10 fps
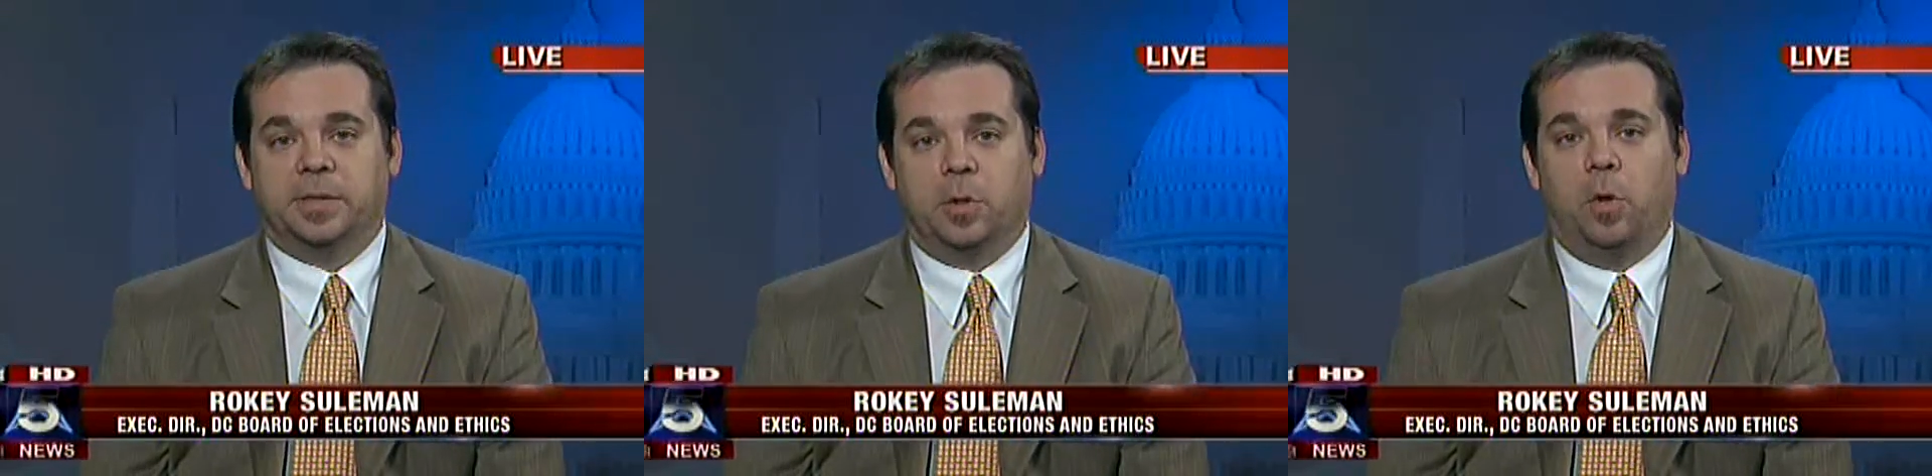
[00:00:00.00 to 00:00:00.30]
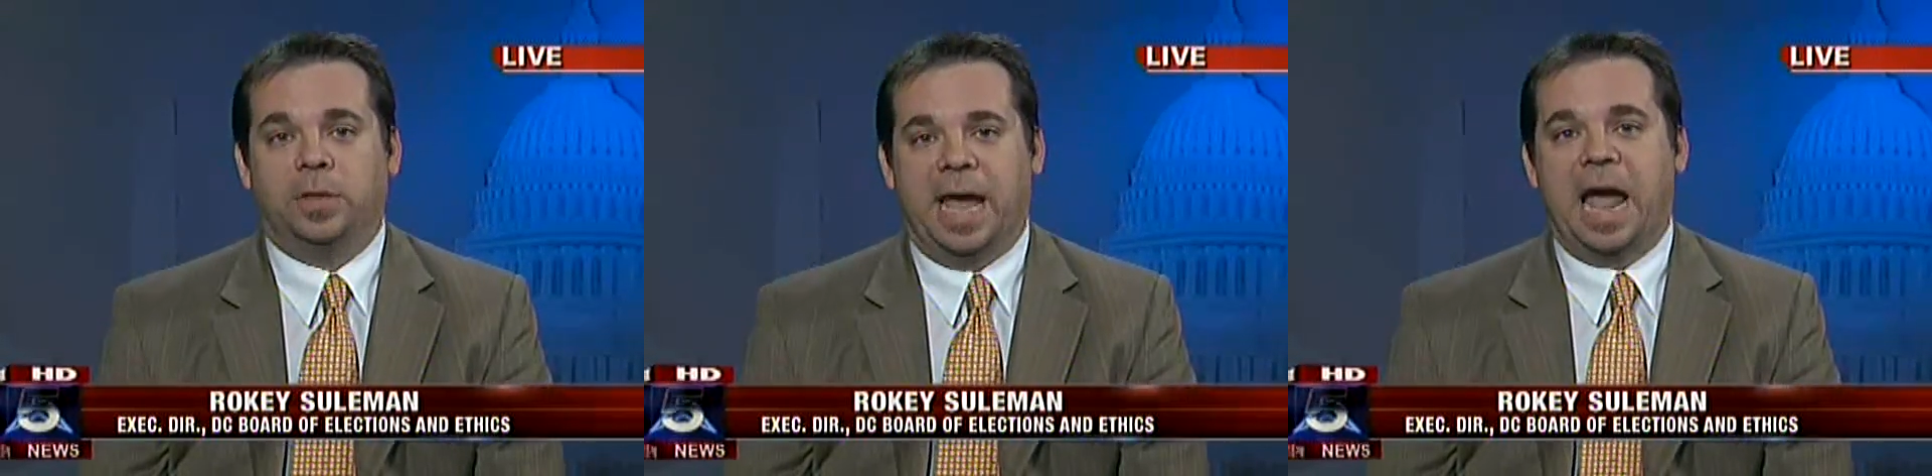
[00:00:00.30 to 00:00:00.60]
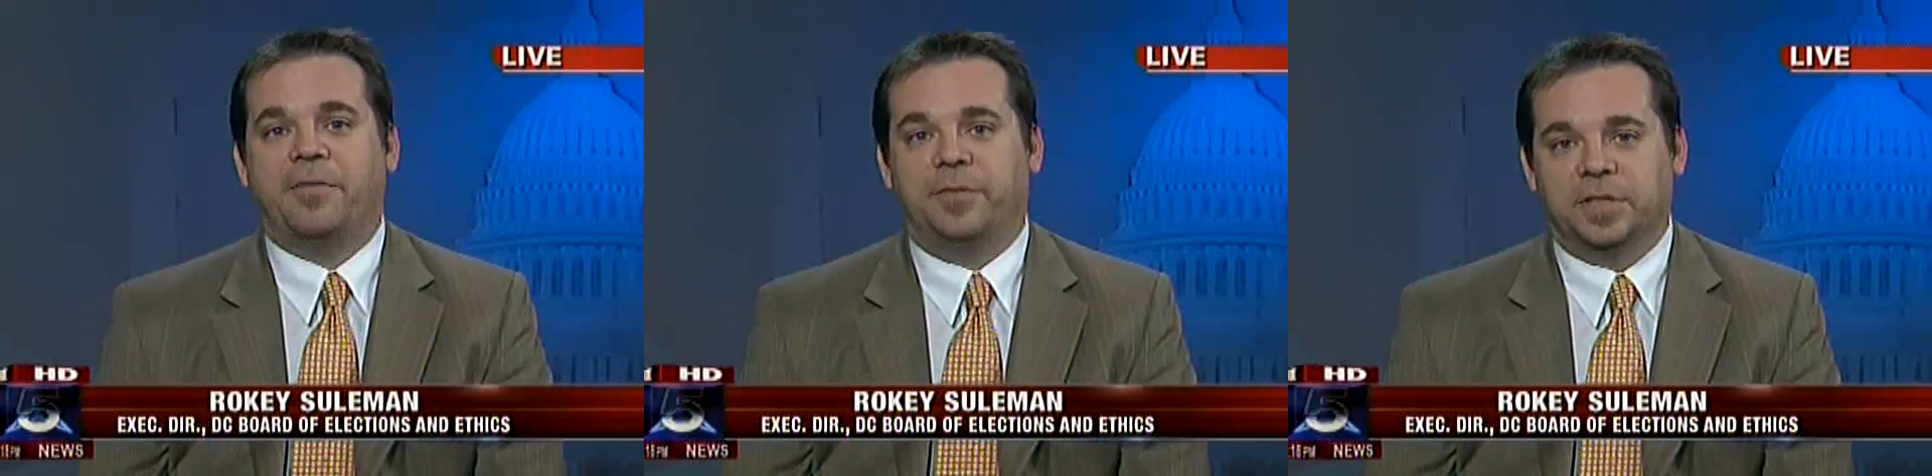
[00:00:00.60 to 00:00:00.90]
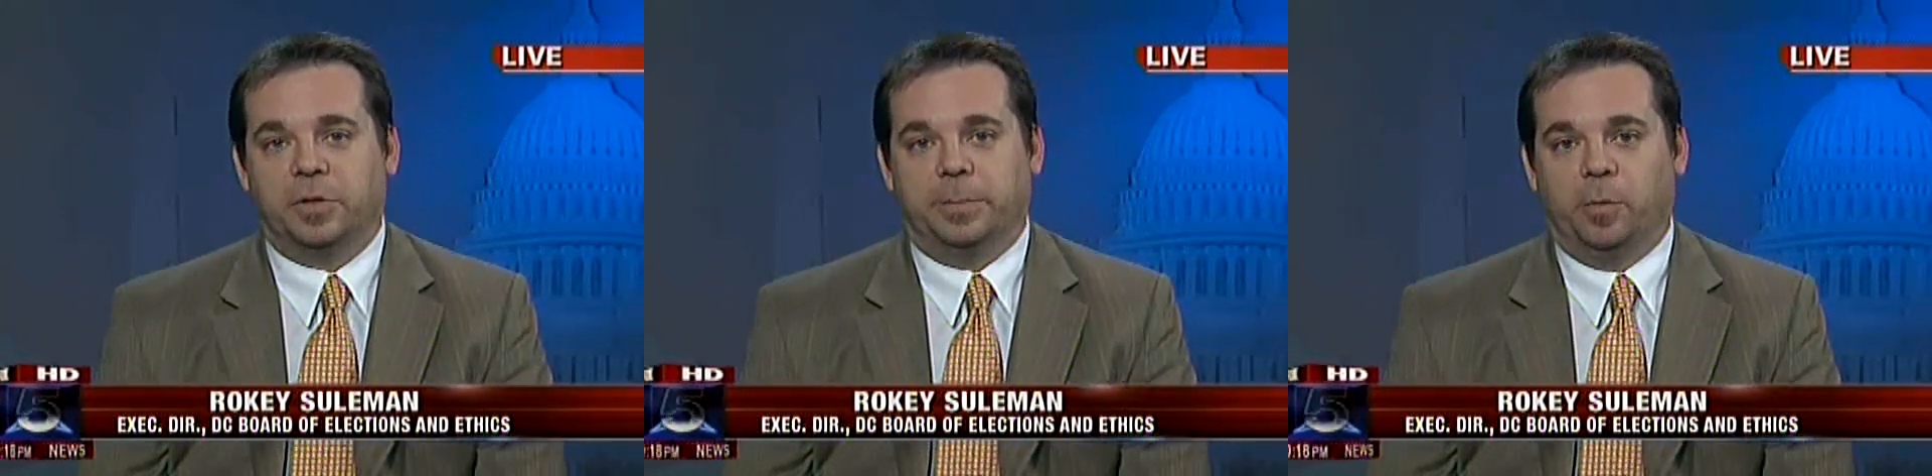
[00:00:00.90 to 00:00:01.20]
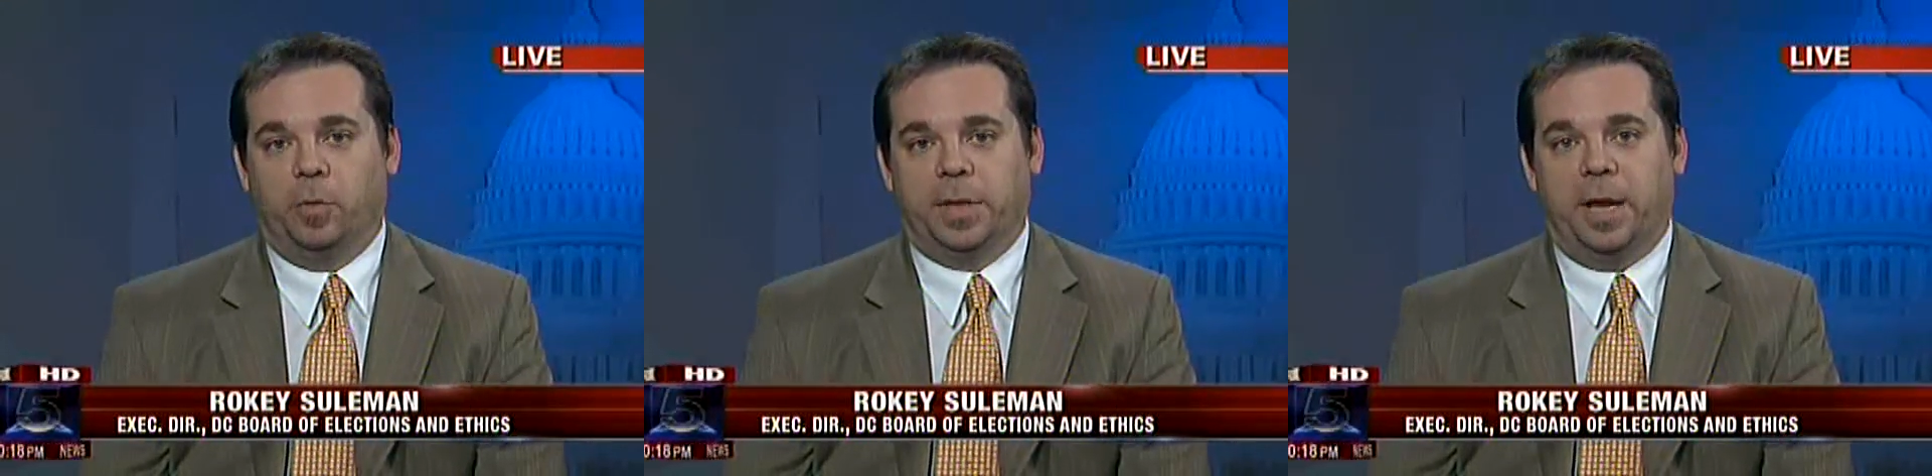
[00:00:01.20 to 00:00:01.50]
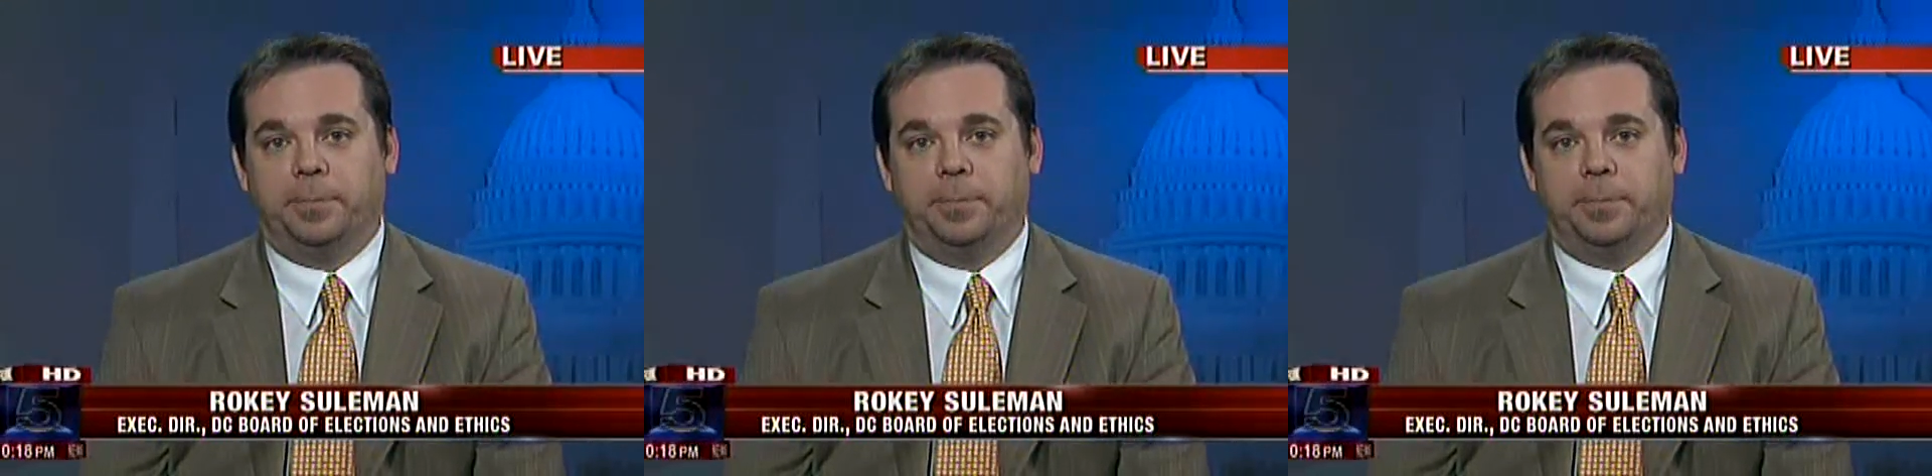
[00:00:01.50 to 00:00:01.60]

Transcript: So only half of it's going to be rolled out.